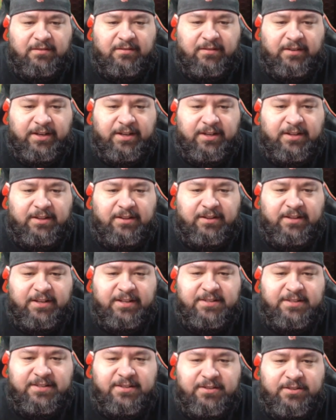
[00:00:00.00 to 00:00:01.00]
Alright,
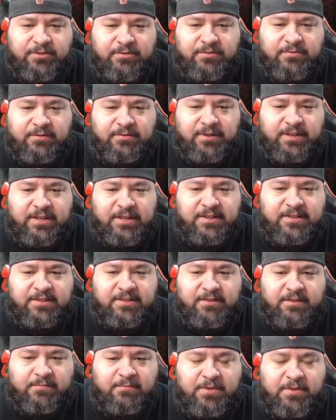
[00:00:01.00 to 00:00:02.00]
let's do the
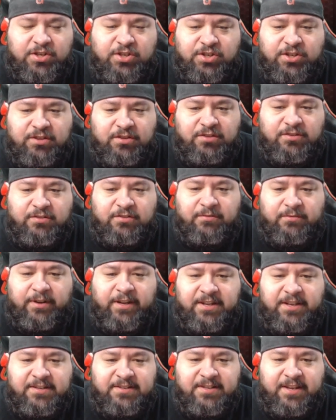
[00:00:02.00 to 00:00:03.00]
submission to drain
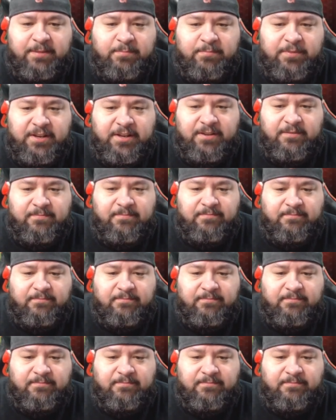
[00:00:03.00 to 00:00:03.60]
his MP.